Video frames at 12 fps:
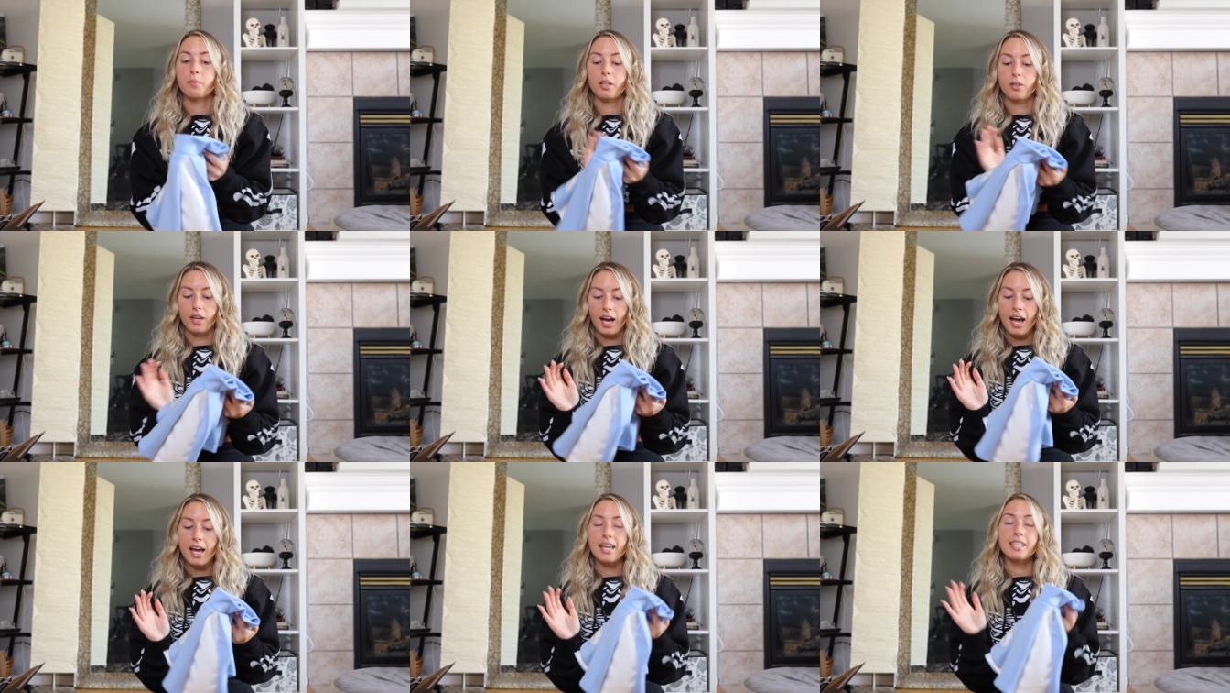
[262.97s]
But you
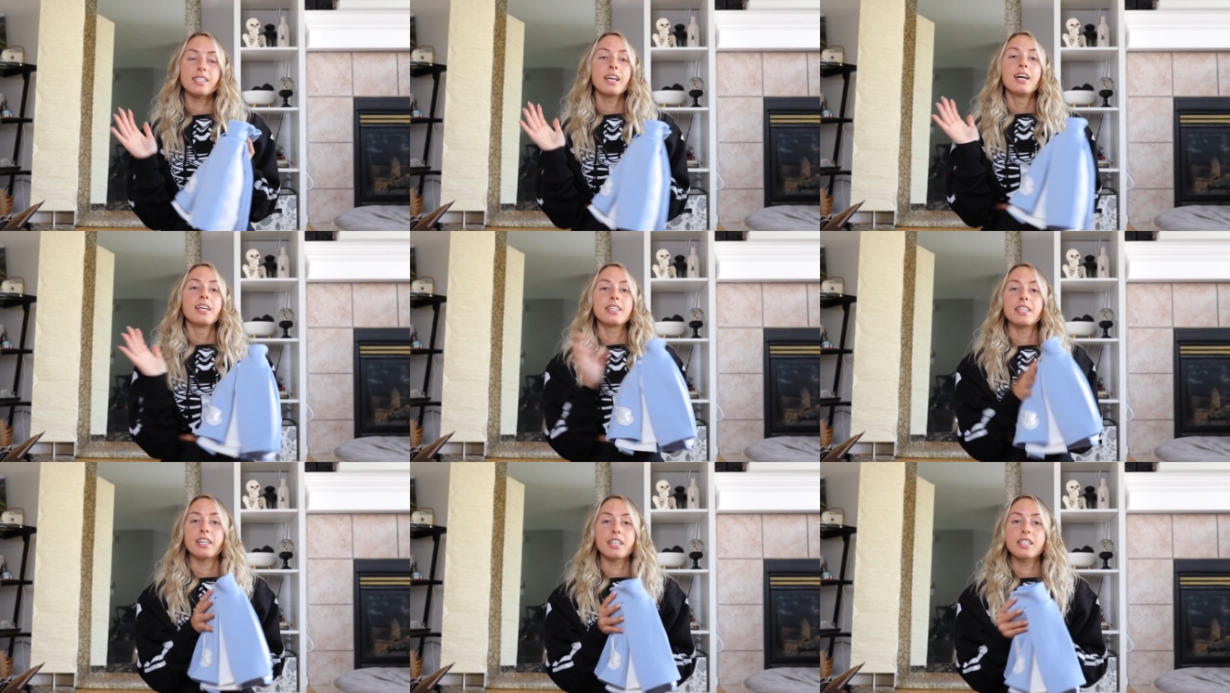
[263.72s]
guys,
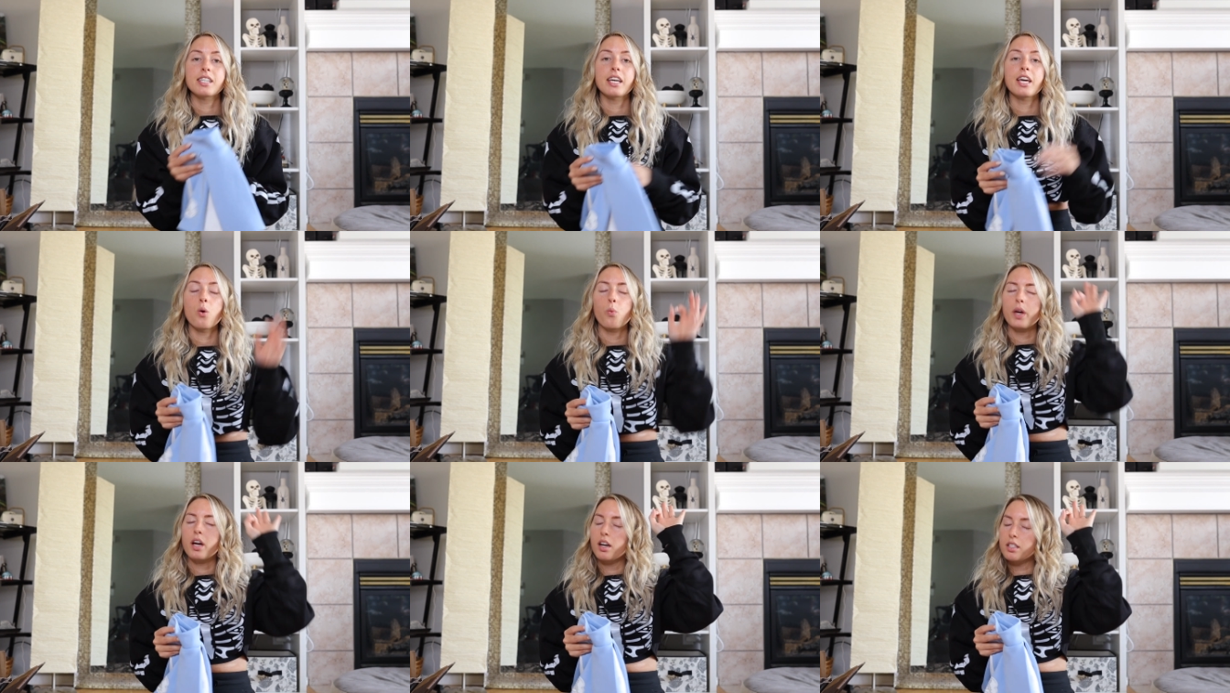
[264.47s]
seriously,
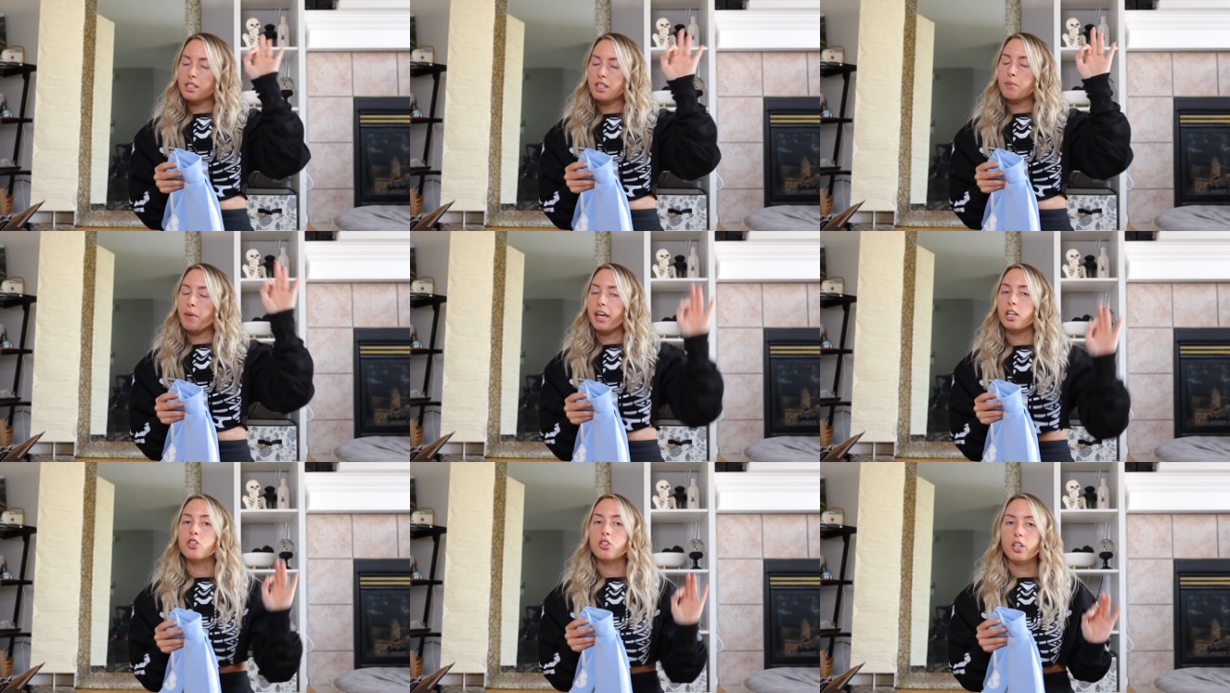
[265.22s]
we are Team
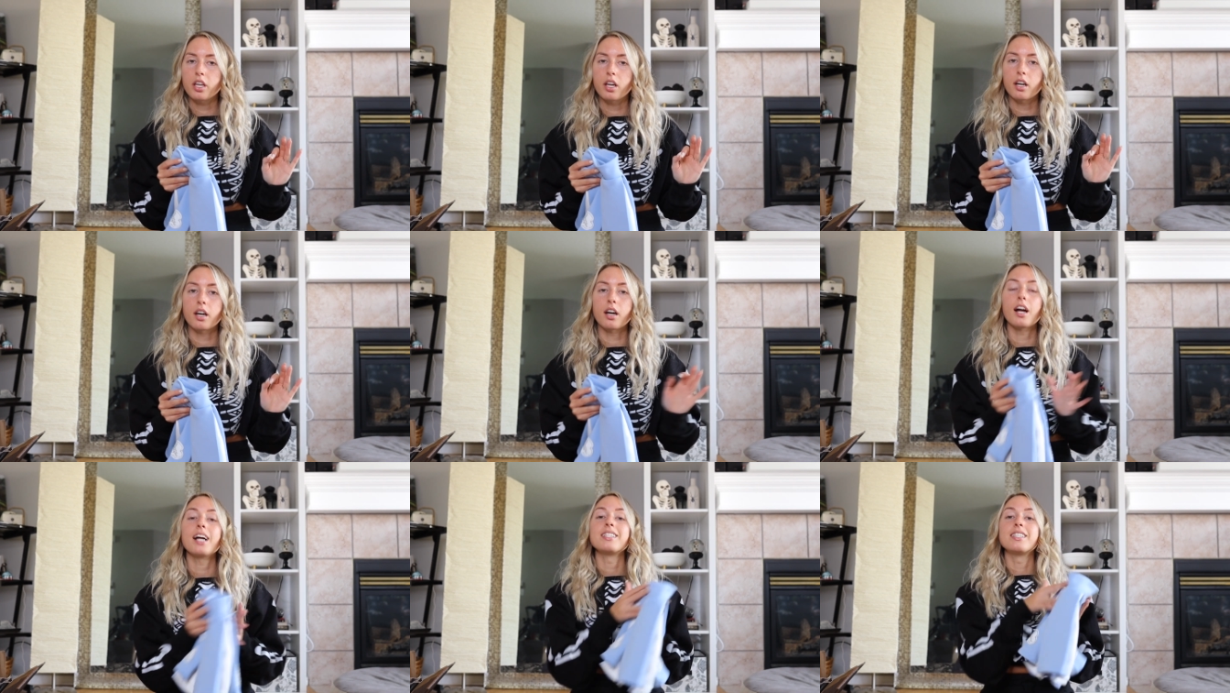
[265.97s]
Angel
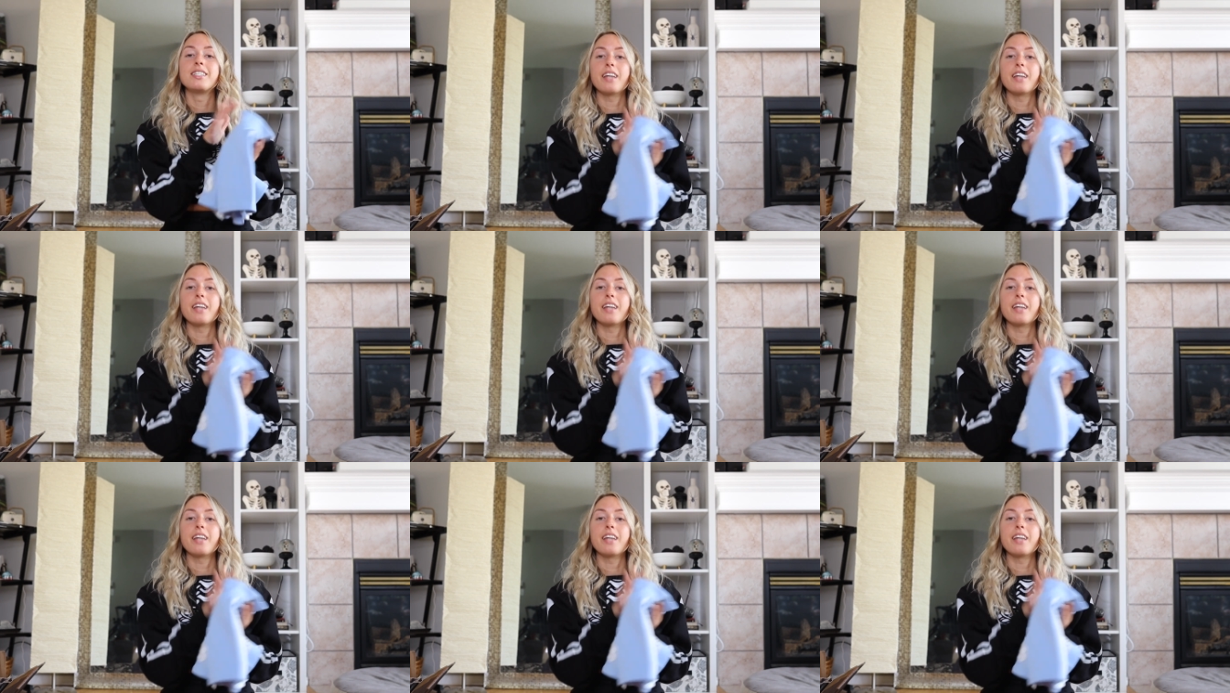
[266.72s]
here.